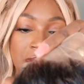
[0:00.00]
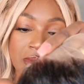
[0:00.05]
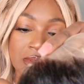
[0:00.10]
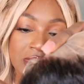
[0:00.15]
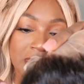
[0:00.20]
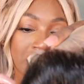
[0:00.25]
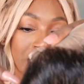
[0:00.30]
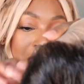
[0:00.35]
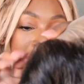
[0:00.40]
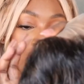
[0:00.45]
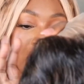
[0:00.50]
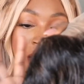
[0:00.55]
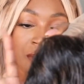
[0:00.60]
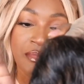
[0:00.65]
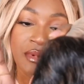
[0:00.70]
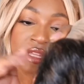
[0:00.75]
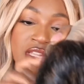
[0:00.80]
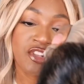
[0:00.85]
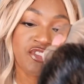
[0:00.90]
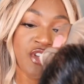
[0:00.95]
So
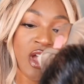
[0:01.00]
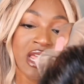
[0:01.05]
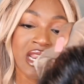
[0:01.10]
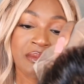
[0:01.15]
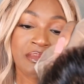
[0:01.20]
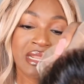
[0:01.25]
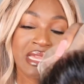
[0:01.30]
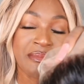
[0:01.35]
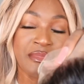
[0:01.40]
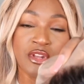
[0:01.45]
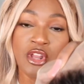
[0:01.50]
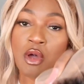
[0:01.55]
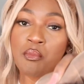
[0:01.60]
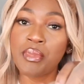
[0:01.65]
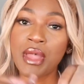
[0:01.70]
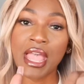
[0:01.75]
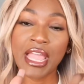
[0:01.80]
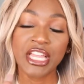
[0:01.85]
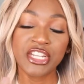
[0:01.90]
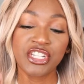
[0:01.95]
I'm going to try to blame it on
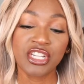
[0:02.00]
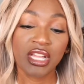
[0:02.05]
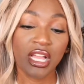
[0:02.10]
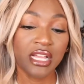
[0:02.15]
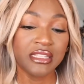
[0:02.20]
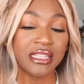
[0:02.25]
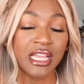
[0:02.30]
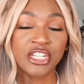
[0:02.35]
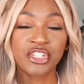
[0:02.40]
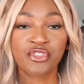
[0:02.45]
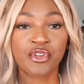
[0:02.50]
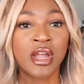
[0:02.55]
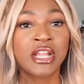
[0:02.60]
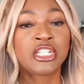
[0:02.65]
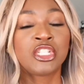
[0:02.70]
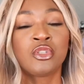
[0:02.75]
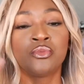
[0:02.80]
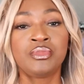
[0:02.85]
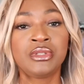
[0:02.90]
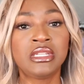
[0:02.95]
packaging, because I
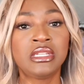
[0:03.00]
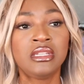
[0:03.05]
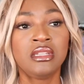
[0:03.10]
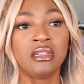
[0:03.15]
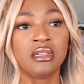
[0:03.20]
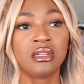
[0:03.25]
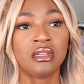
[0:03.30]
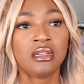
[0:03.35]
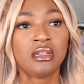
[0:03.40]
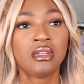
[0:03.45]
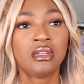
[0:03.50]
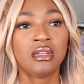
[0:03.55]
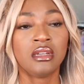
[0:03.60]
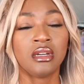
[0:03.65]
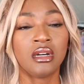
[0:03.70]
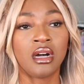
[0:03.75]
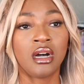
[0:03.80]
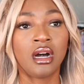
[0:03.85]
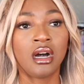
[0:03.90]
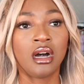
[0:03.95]
try to be
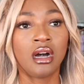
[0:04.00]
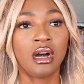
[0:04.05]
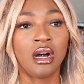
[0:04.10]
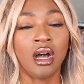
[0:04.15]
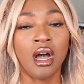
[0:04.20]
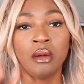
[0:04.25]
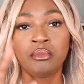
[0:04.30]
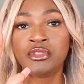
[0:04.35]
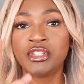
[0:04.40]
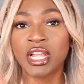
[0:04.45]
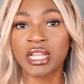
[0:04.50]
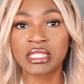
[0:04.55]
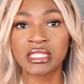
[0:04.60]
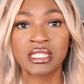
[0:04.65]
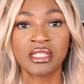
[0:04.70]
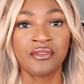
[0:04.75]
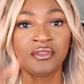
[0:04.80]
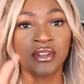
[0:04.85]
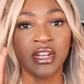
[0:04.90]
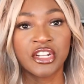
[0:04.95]

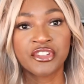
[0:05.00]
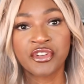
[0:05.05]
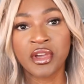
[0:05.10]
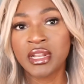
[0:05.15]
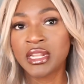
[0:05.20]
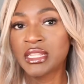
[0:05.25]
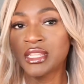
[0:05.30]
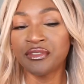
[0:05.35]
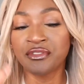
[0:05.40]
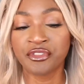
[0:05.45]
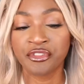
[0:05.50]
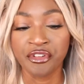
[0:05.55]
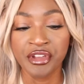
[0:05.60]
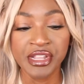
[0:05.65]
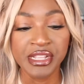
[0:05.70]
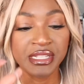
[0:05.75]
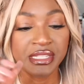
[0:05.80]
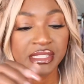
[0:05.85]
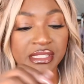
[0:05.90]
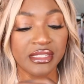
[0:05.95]
objective and I try to give
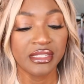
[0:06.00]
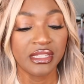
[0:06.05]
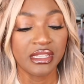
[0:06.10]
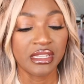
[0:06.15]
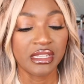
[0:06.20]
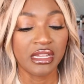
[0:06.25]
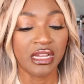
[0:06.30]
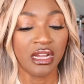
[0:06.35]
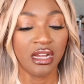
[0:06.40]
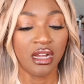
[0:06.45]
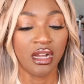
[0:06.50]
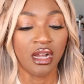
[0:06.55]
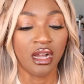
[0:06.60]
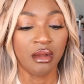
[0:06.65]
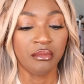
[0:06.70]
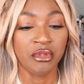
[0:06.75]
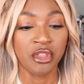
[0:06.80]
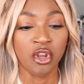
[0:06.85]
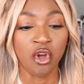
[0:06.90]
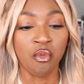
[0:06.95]
grace.
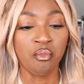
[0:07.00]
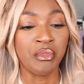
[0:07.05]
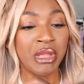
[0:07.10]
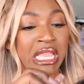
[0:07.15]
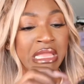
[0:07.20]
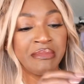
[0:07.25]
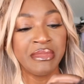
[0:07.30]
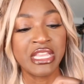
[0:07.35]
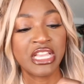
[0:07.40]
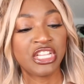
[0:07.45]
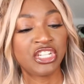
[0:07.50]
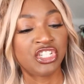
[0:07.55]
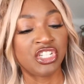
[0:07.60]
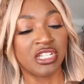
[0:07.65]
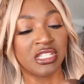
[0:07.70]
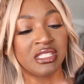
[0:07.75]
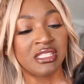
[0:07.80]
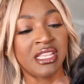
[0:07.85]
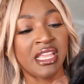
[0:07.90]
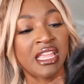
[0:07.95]
You know, maybe it's
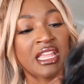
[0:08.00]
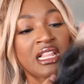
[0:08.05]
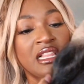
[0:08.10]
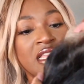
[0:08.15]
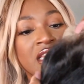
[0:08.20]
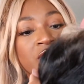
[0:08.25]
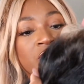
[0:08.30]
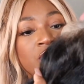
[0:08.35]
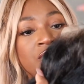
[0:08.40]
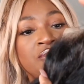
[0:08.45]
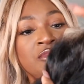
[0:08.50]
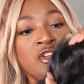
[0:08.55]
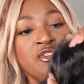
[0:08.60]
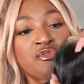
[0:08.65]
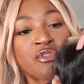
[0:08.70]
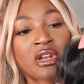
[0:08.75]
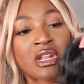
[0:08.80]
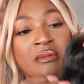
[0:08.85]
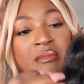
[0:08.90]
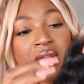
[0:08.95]
just tangling with me
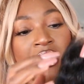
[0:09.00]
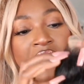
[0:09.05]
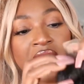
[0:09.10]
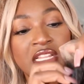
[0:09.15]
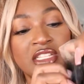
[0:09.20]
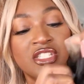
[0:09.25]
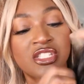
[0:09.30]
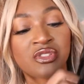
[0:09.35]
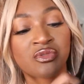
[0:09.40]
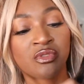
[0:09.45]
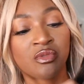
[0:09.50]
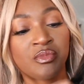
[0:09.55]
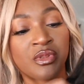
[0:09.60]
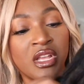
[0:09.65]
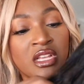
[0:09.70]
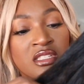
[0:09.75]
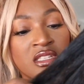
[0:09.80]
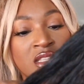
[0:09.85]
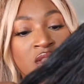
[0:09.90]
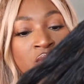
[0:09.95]
running my hands through it
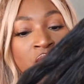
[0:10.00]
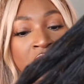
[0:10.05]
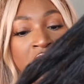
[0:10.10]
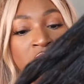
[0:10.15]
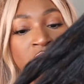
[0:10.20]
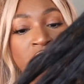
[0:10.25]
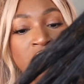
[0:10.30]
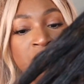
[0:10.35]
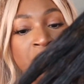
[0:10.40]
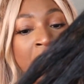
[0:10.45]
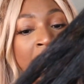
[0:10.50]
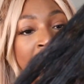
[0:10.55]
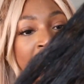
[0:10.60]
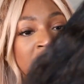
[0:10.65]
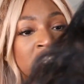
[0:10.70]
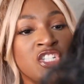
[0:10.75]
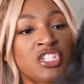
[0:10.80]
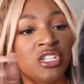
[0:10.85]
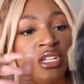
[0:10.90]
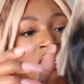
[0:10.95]
because of the way it was
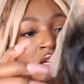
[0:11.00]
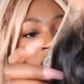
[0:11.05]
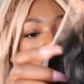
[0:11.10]
packaged.